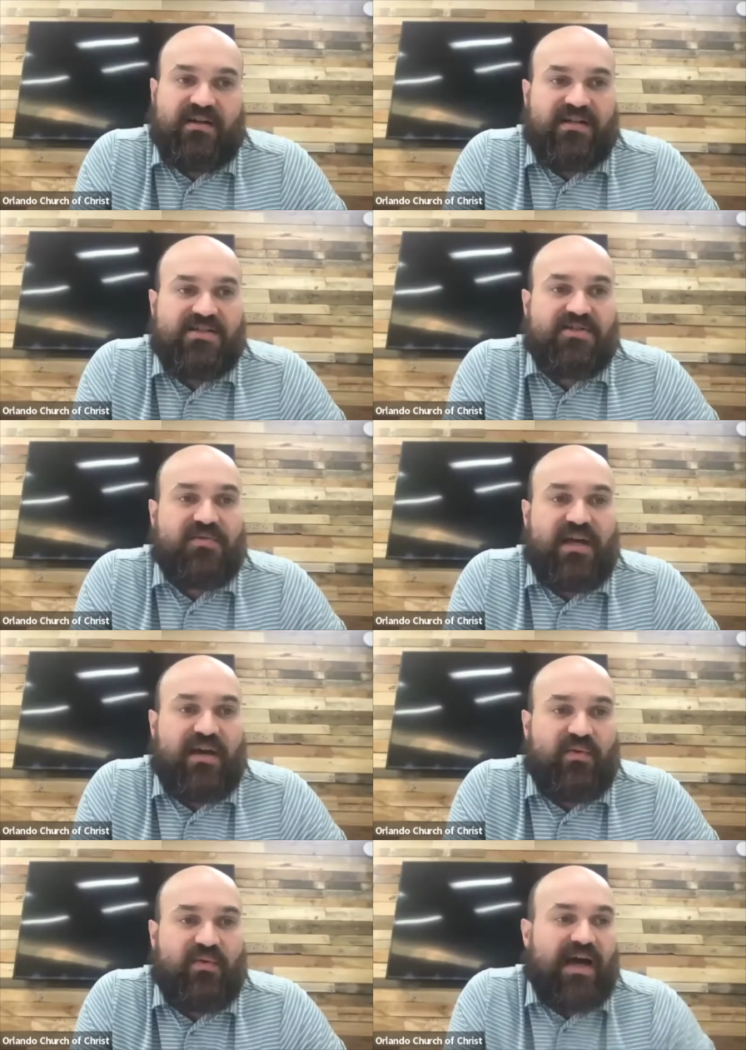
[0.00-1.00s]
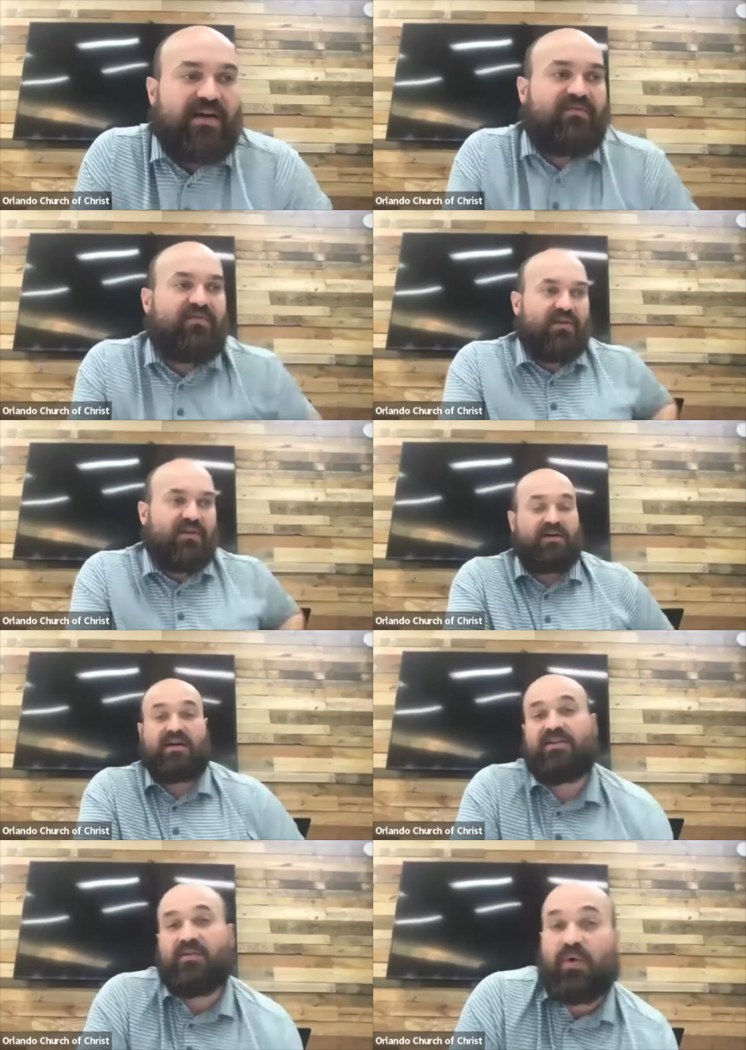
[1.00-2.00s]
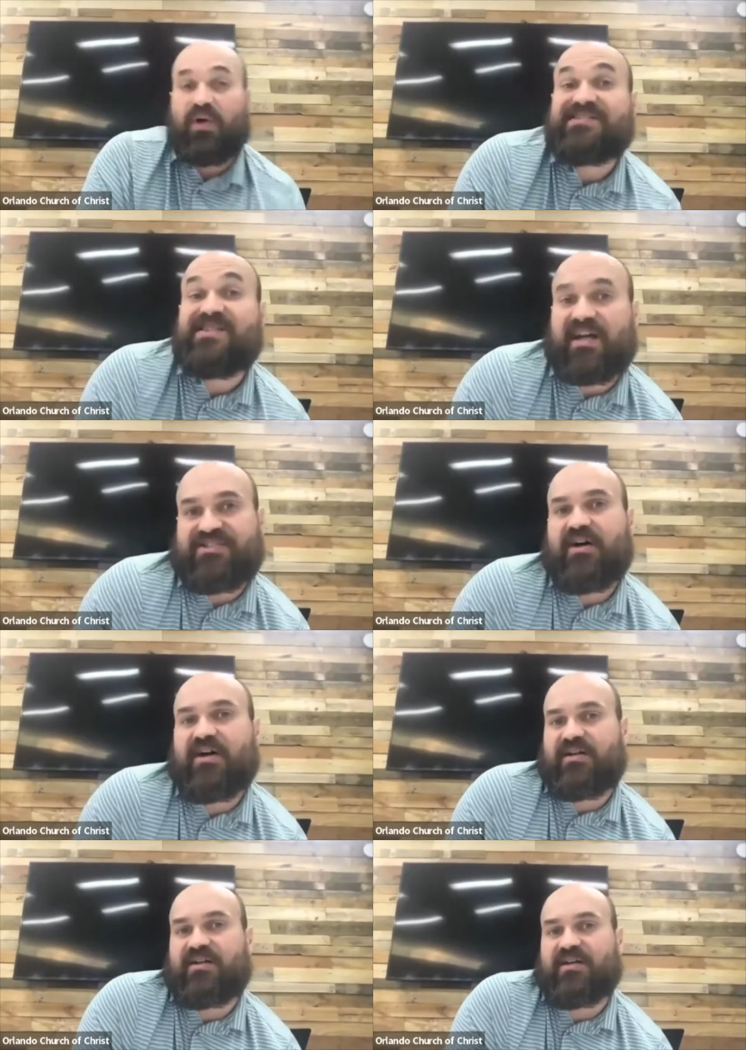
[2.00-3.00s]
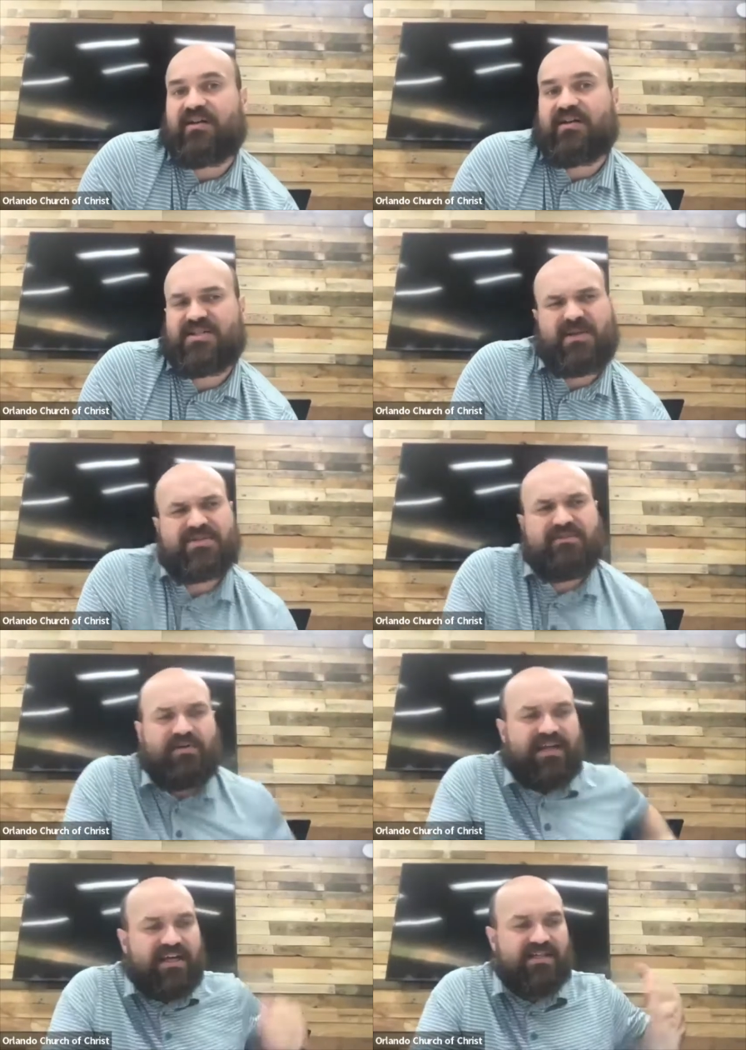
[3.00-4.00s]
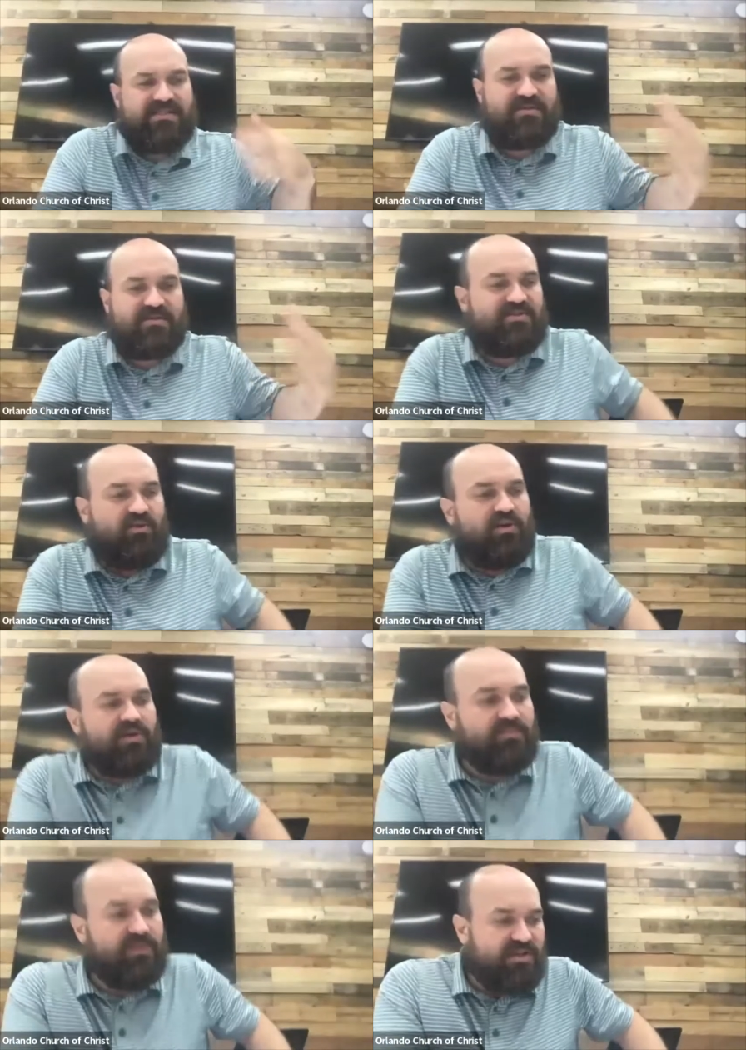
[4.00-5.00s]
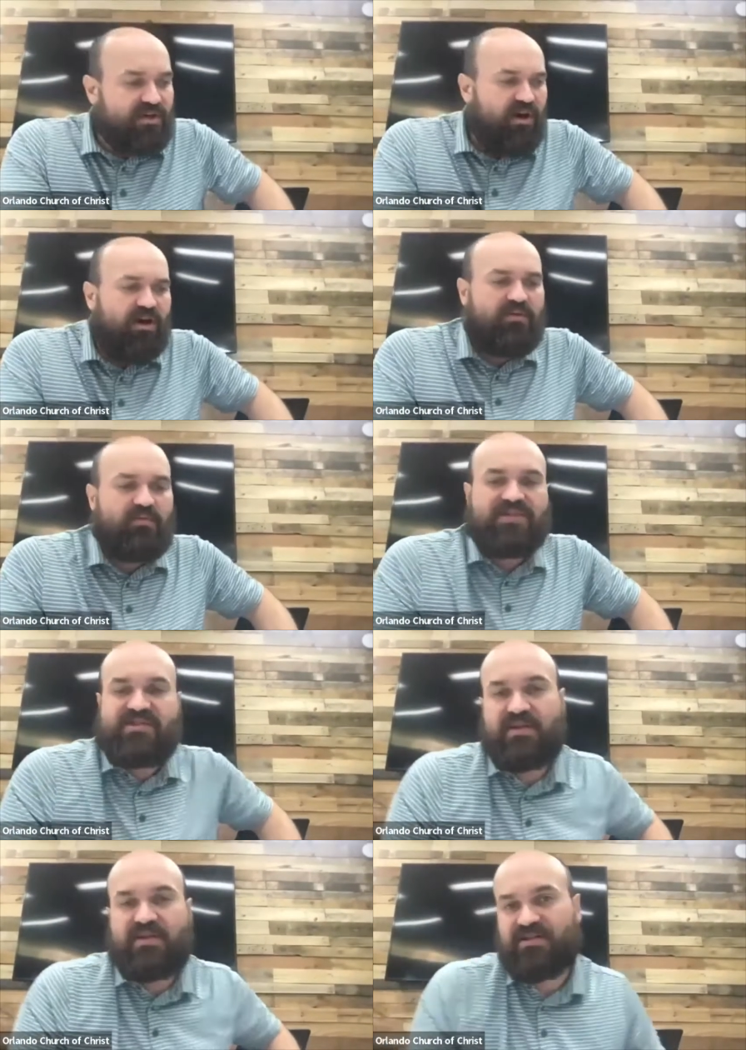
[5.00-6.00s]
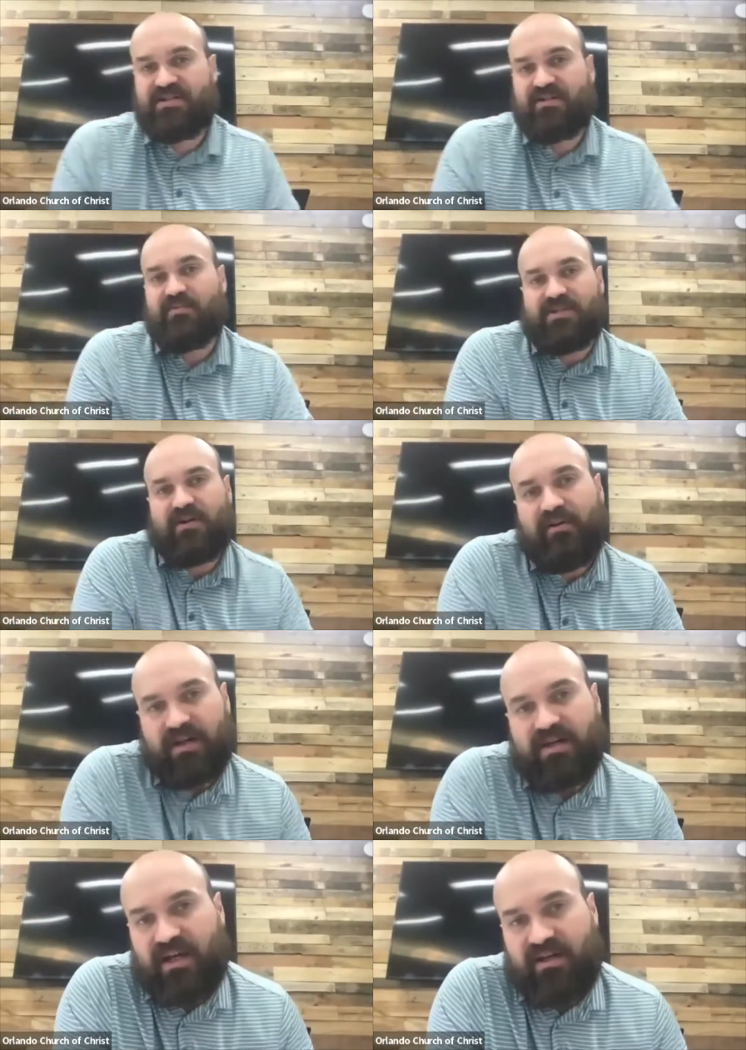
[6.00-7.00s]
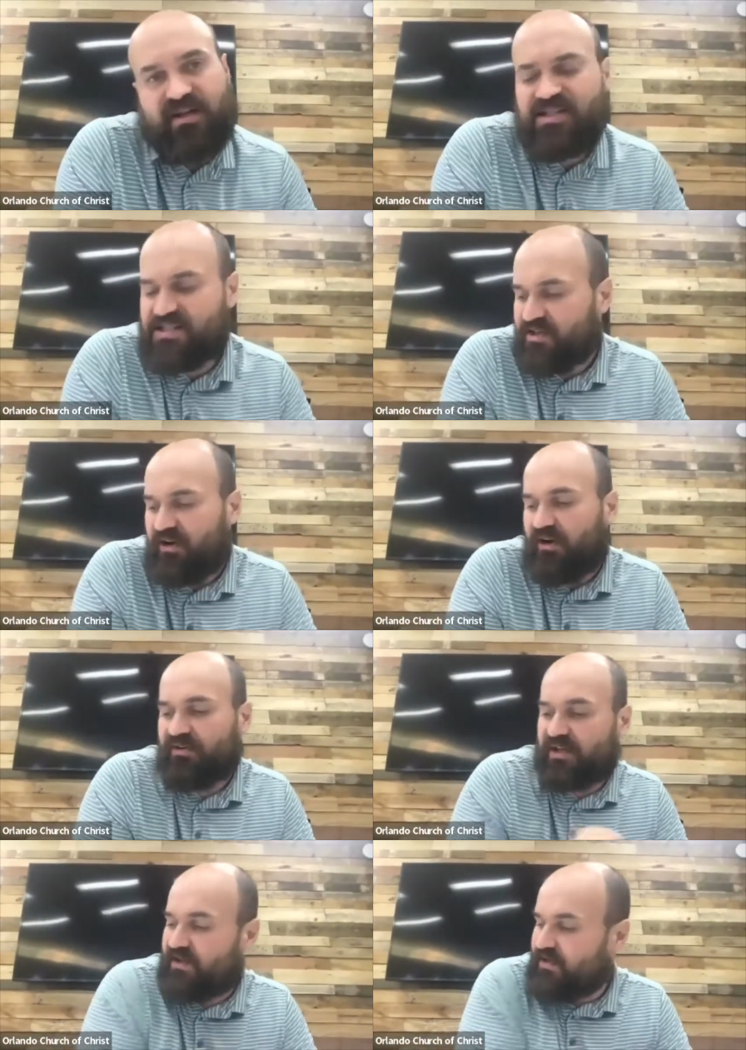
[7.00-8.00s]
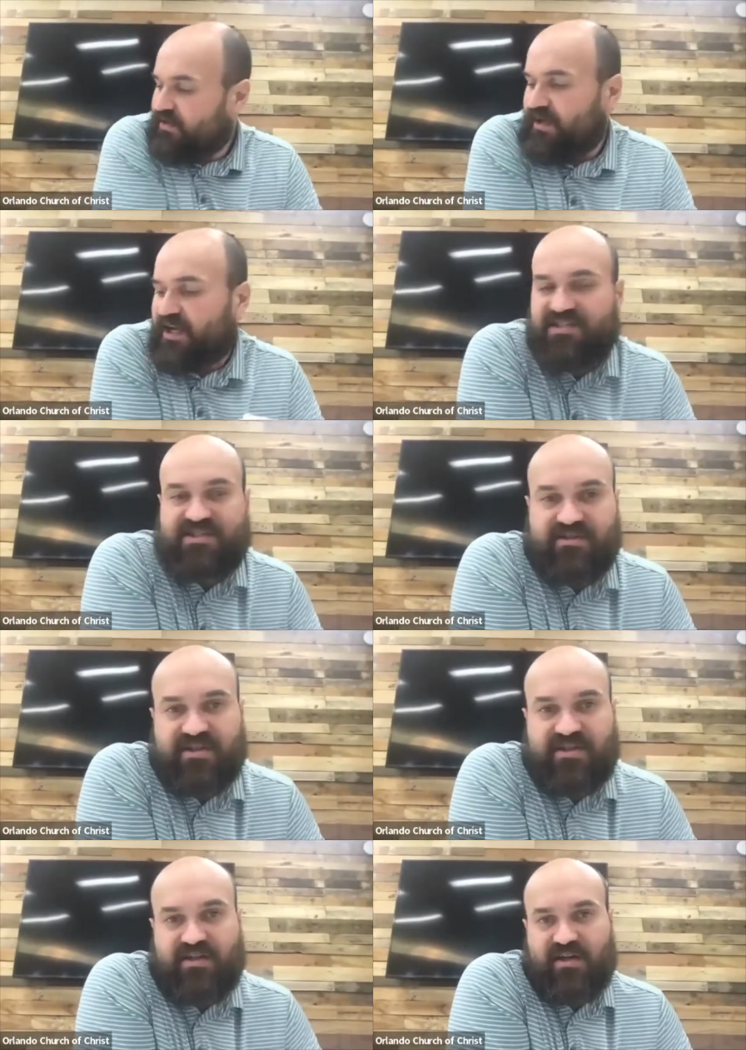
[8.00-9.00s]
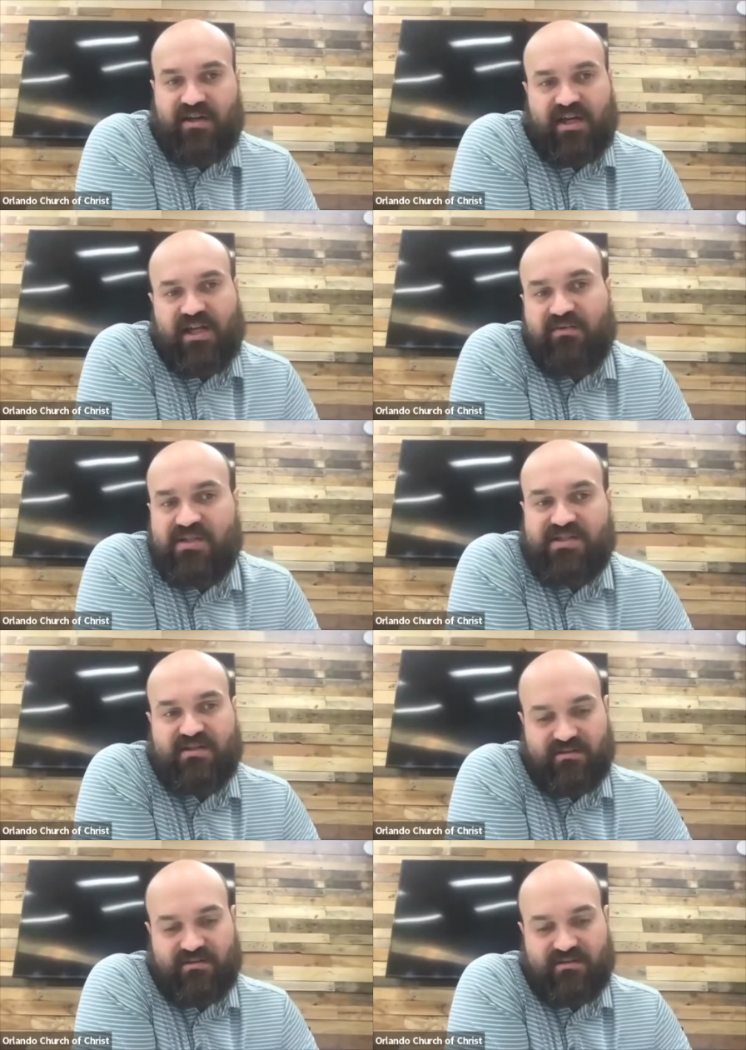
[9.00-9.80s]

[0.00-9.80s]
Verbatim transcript: And so we, we have, it, the work is not done, especially relating to a storm, but the call wasn't because there was a hurricane. It is a call that has stood, and it was,